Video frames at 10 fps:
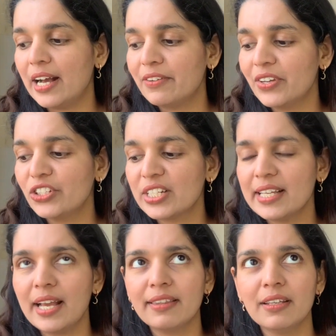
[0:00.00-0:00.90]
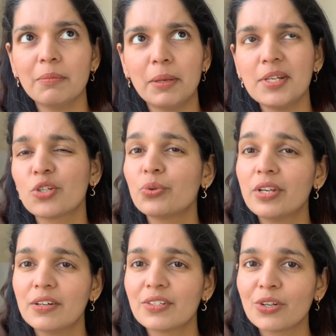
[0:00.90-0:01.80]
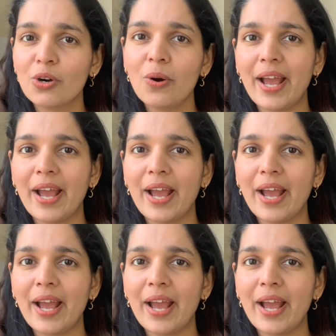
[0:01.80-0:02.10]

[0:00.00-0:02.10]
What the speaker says: eventually, I think maybe 2 years ago,